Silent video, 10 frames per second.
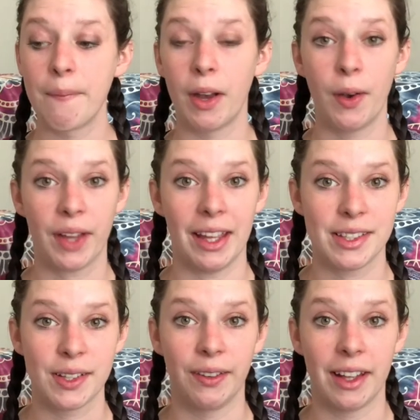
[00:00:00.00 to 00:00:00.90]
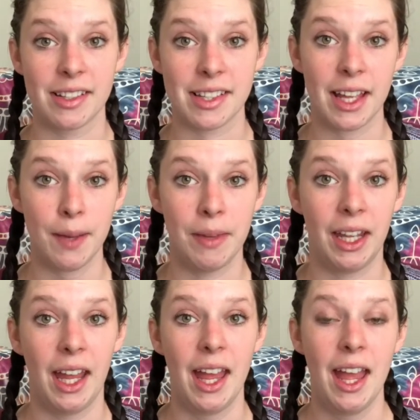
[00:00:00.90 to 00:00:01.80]
Okay, so let's take a minute
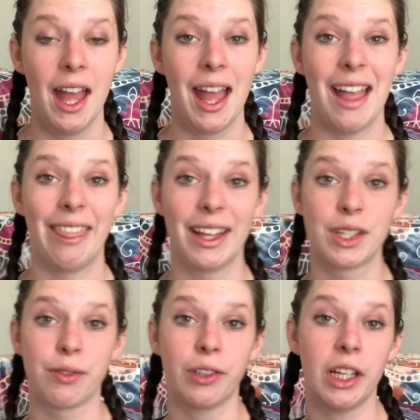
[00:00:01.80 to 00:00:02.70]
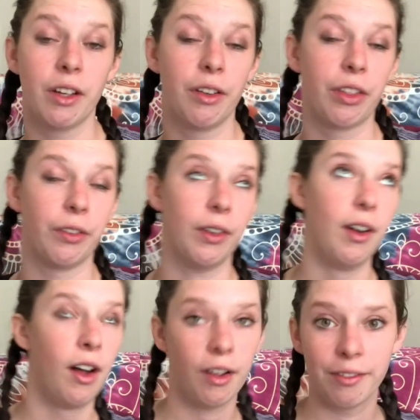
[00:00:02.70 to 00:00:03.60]
and let's re-go through
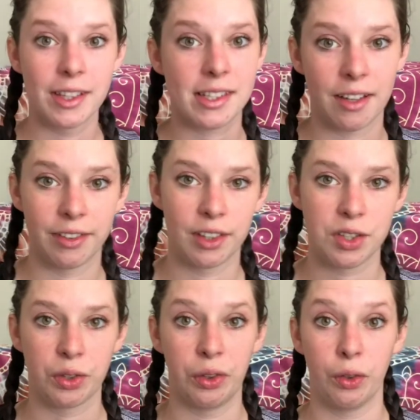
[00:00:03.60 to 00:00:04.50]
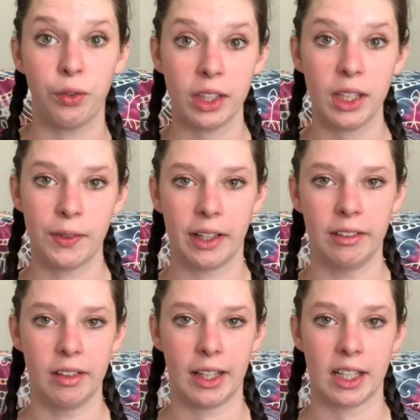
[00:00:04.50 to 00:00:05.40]
all of the stuff in the shoulder really
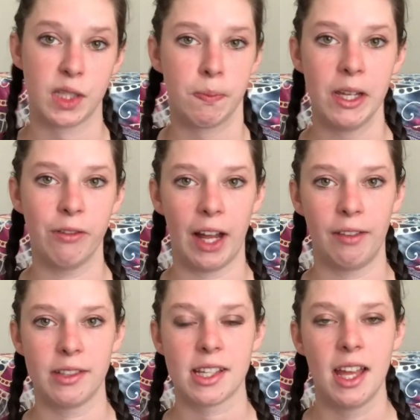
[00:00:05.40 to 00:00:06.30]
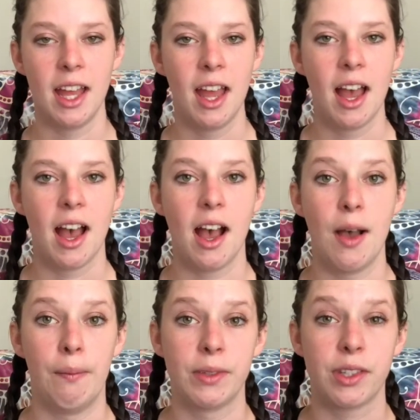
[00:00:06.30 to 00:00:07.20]
quickly, like a speed round,
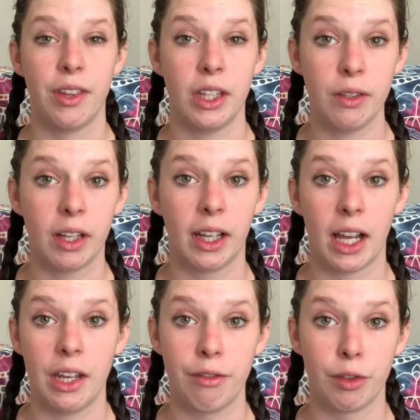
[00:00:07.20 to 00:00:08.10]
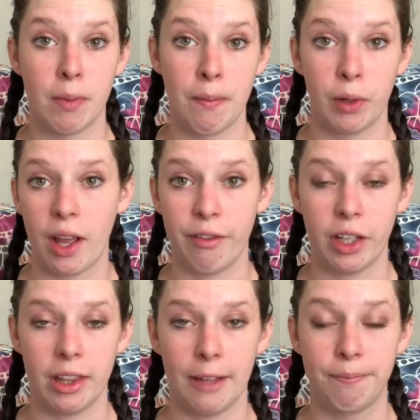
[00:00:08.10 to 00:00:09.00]
so that you can kind of remember
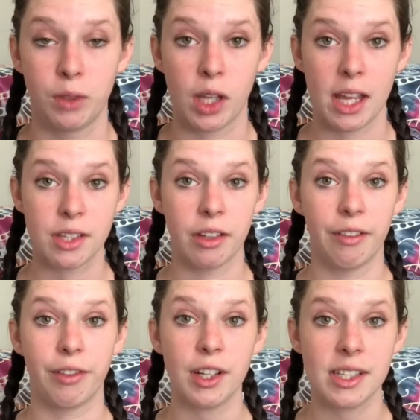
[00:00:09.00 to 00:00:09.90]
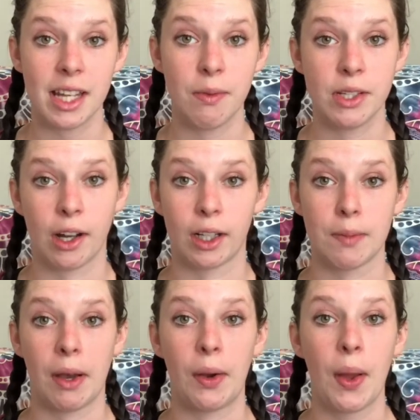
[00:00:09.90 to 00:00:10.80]
everything. Okay, so the first day we talked
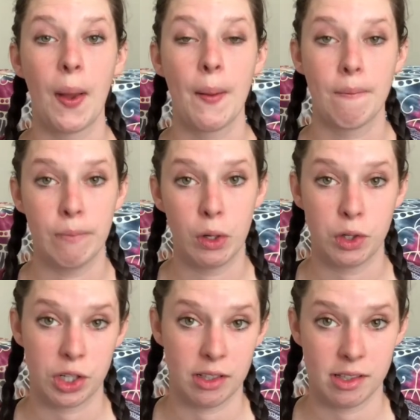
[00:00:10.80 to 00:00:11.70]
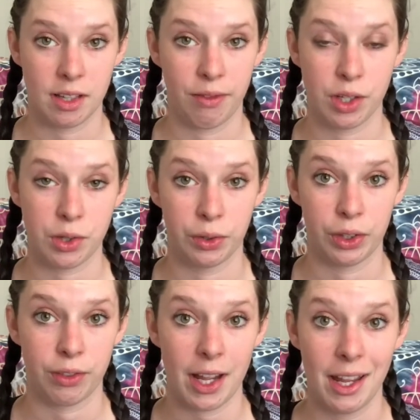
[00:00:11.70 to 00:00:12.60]
about motions of the shoulder,
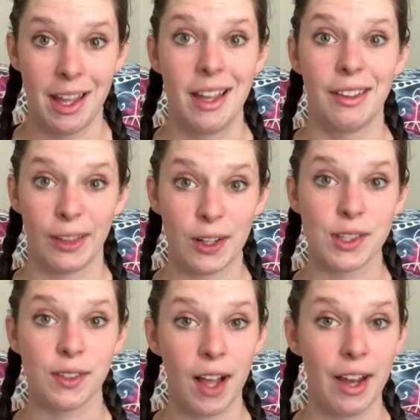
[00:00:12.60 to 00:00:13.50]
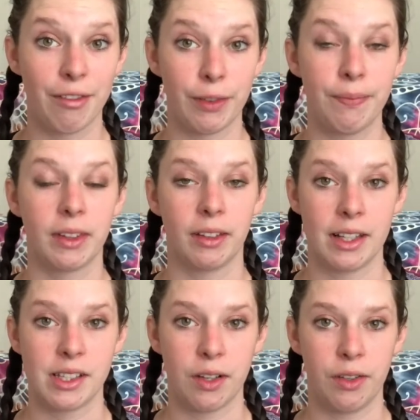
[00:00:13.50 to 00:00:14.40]
right? There's a lot of them.
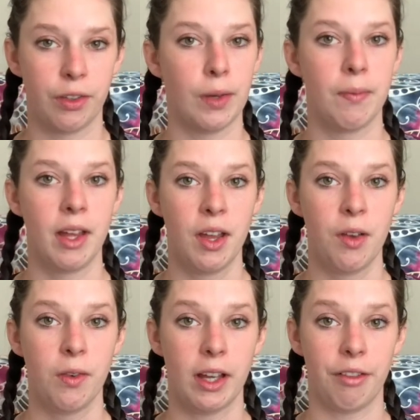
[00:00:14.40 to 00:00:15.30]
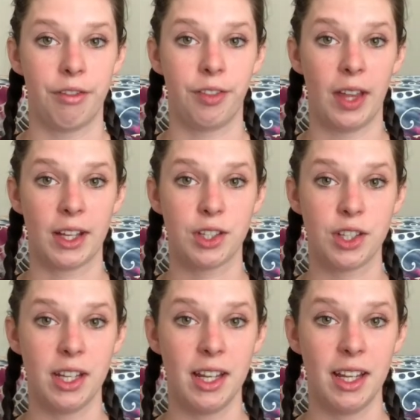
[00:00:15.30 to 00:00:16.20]
Let's go through them. We have flexion,
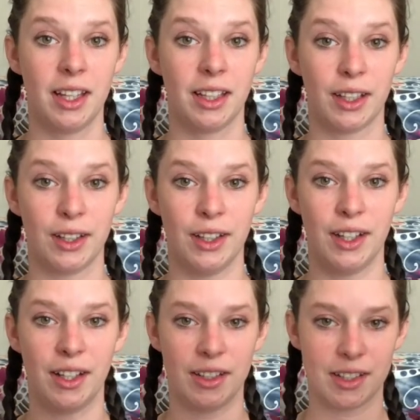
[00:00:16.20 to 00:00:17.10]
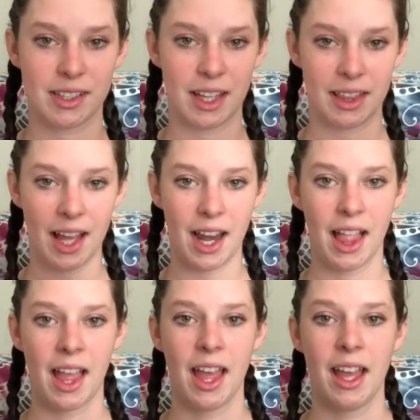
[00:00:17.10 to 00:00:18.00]
good, just like that.
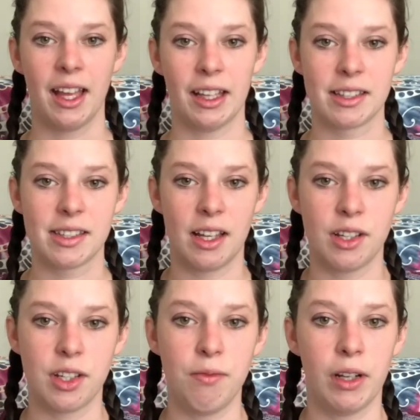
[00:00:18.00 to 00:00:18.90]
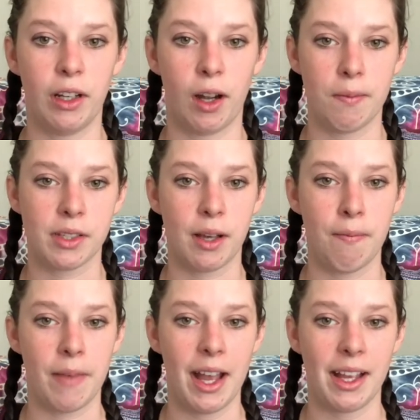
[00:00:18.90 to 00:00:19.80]
Extension, where your arms come
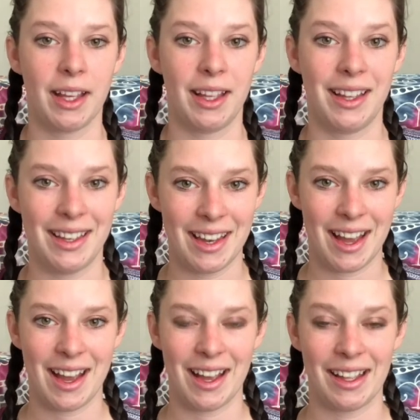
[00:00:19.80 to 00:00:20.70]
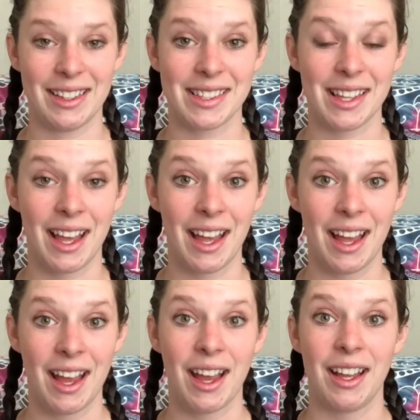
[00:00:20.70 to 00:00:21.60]
back, nice.
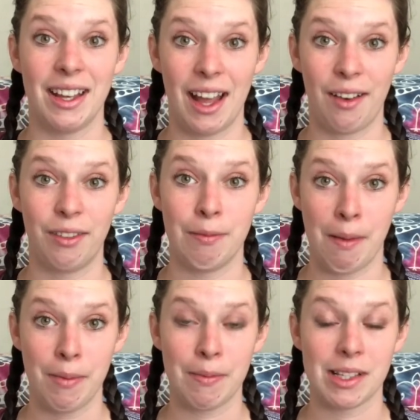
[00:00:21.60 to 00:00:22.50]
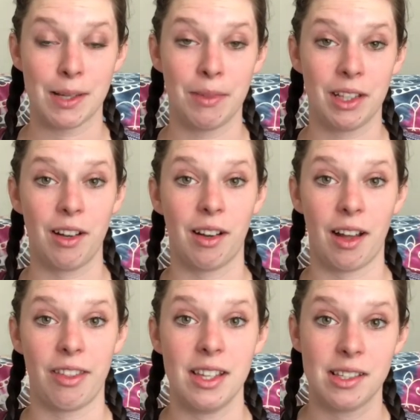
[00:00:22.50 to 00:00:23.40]
Now, remember, Miss Emily Dawn
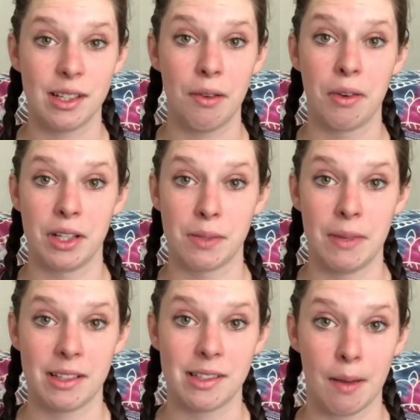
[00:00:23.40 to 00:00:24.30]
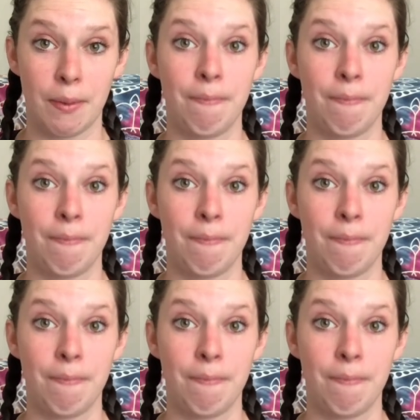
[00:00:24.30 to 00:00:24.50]
got these two words mixed up.